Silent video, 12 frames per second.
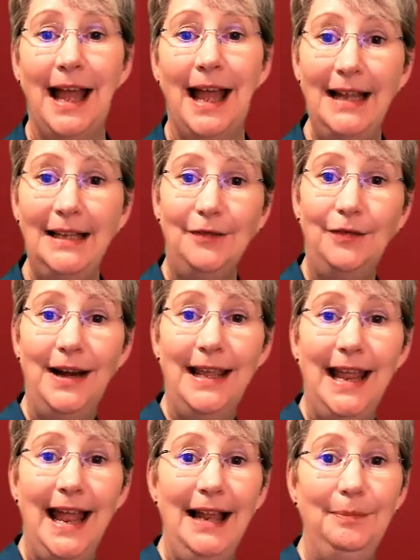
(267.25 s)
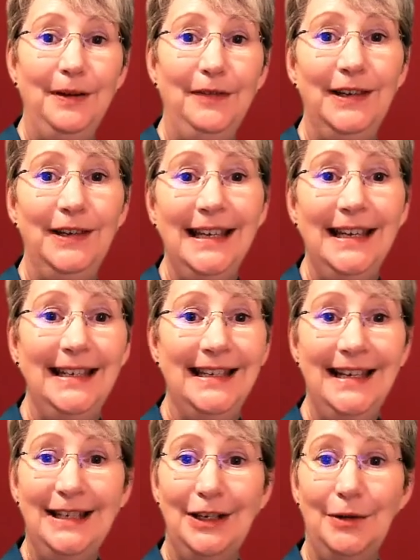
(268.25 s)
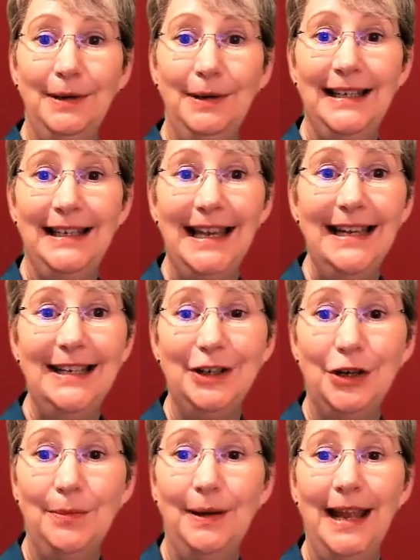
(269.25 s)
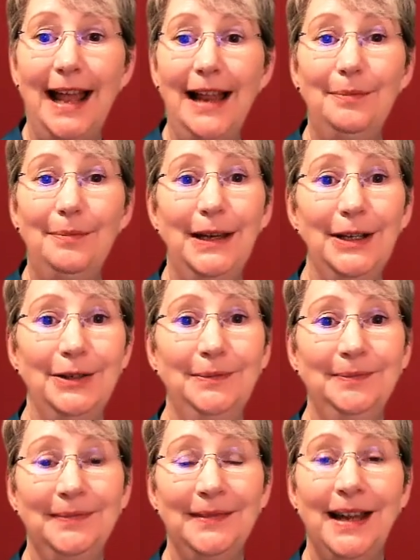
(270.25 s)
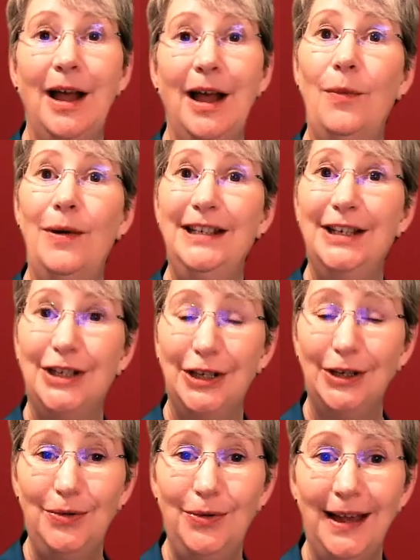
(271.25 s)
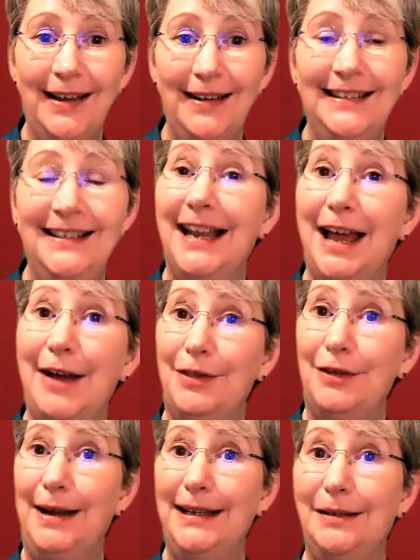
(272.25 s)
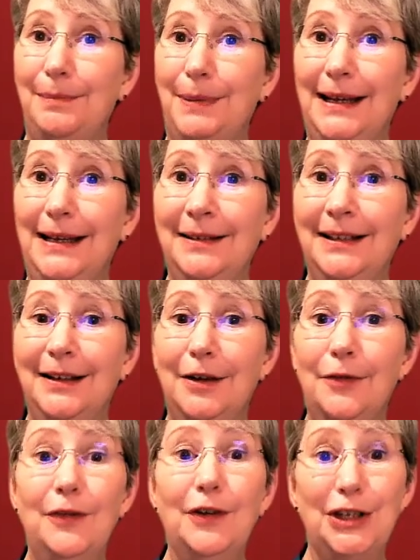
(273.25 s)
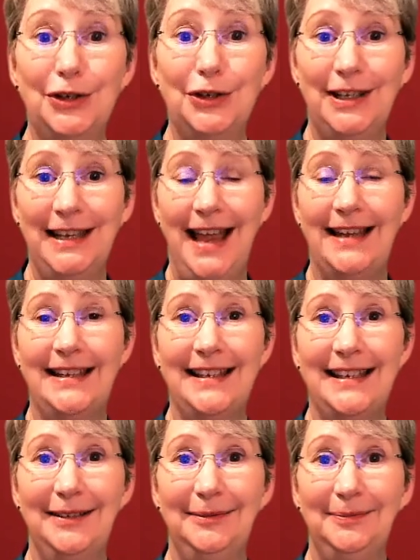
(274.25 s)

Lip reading: Ask for any help if you need it. Somebody's here to come and help you. And when you do that, you'll have the recipe for success.